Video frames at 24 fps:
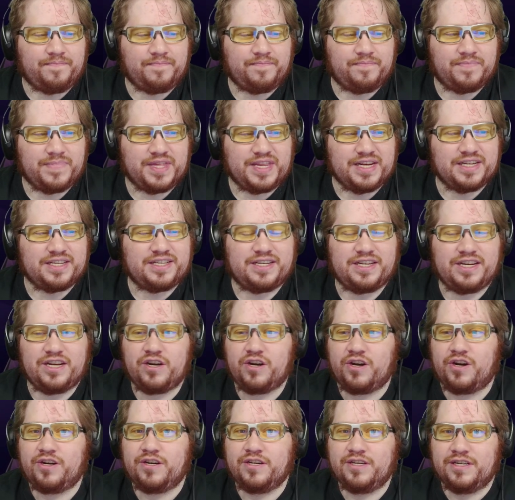This
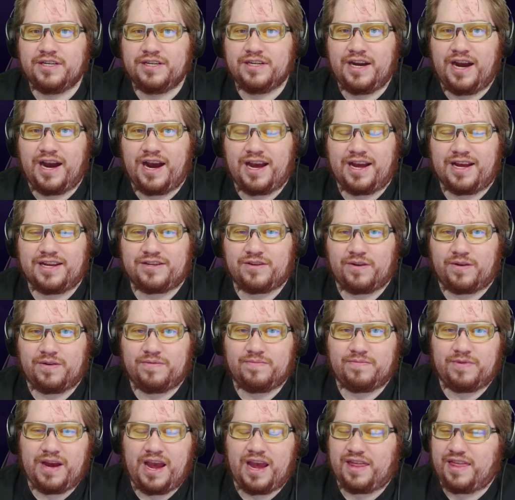year, as
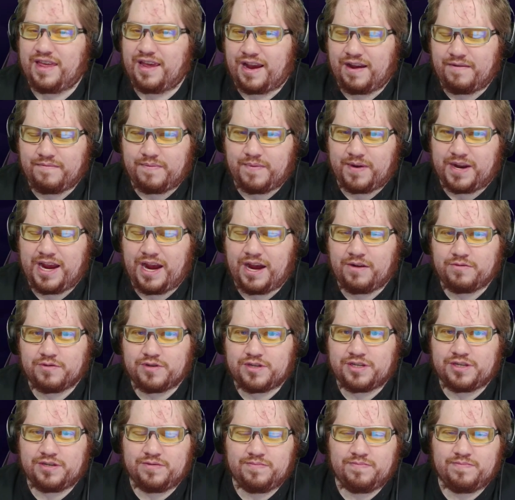I think everybody
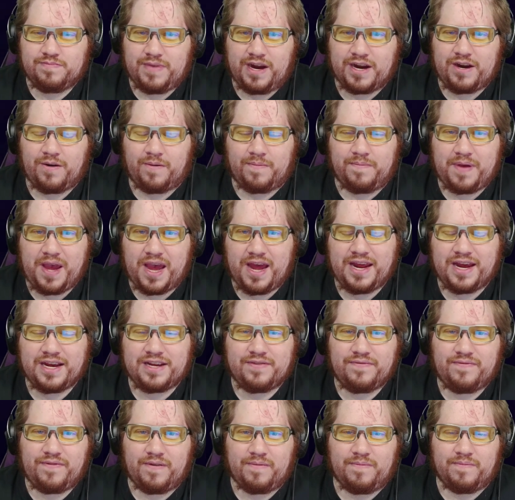else, Michael Penix
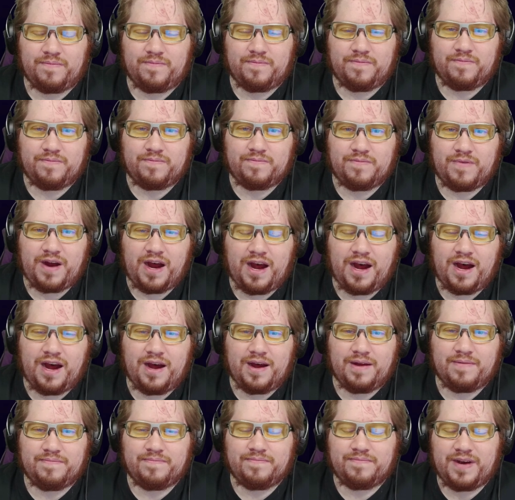from
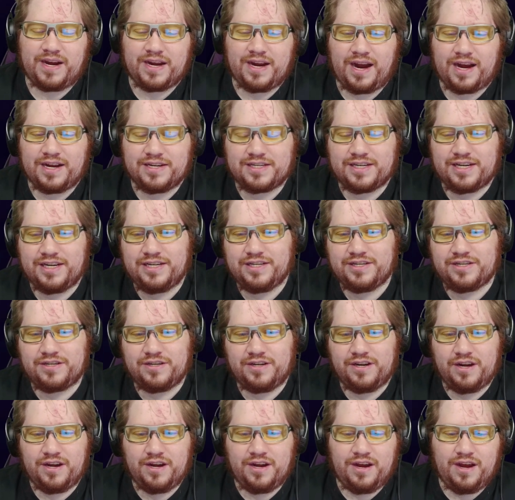my Huskies,
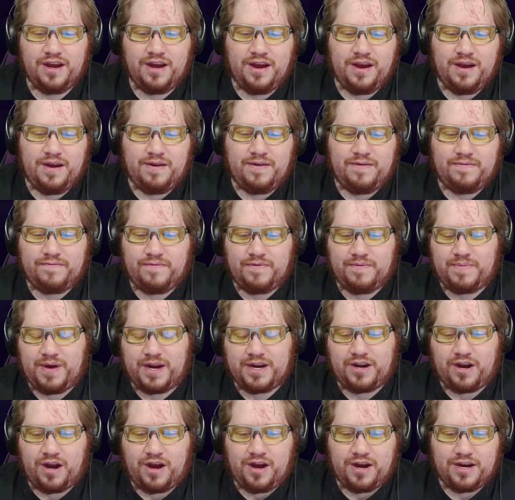from my
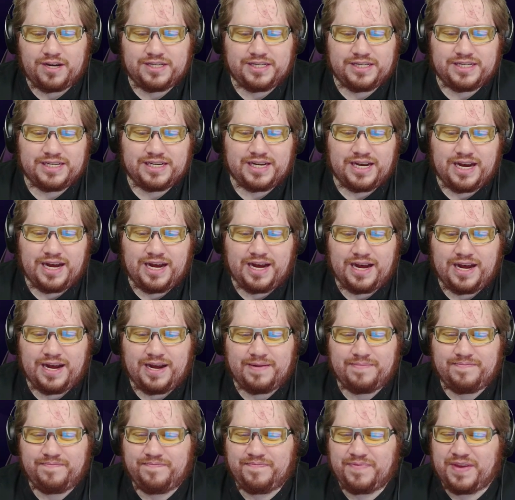Dogs,
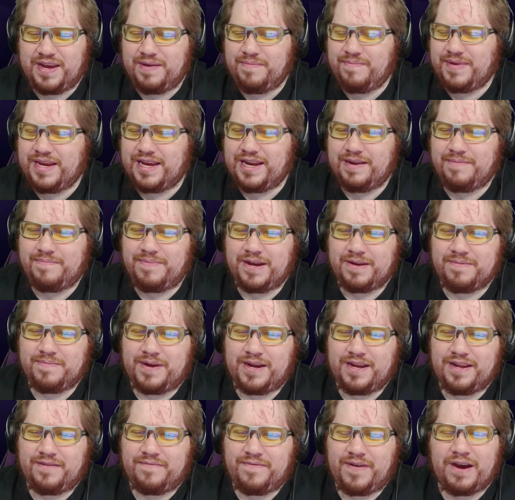him getting picked
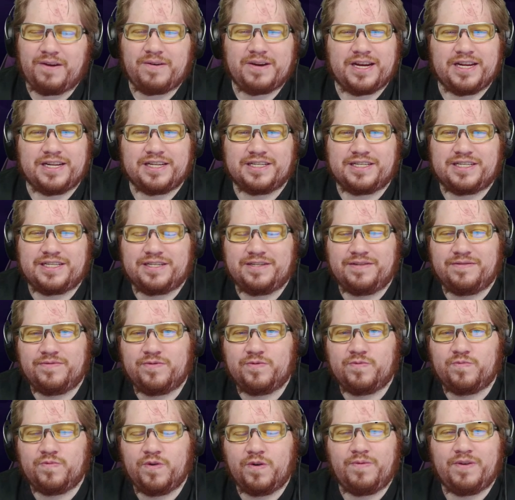by the Falcons
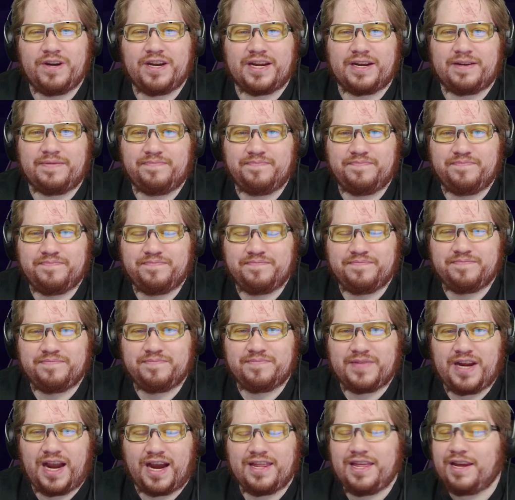ruined it.
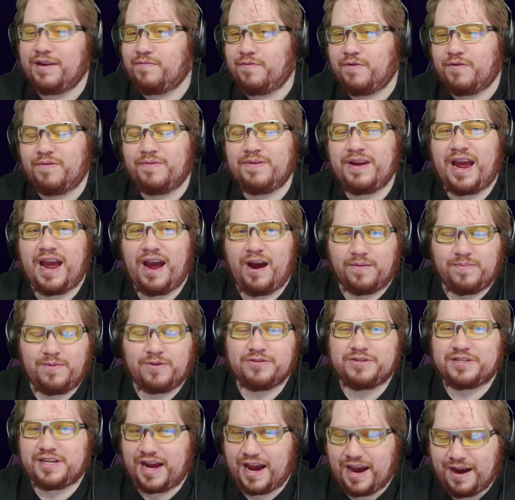I think ruined
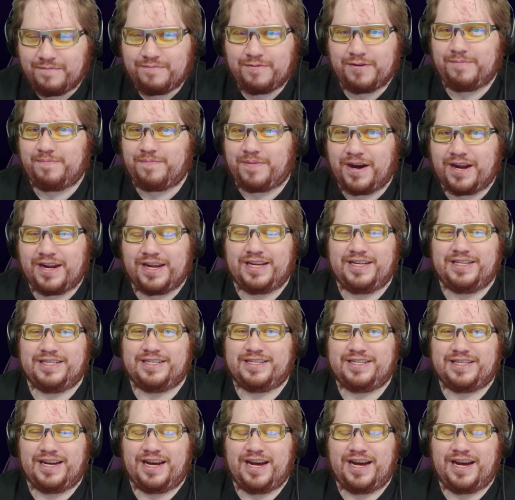almost everybody's